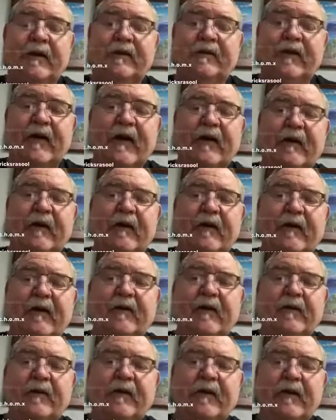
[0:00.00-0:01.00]
tighter
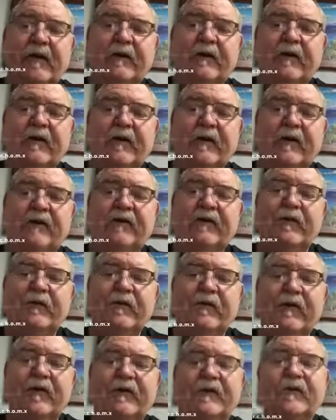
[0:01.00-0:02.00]
than a traditional
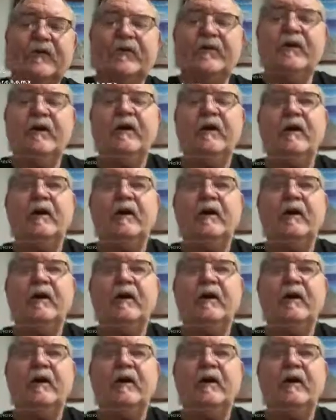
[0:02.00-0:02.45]
fish.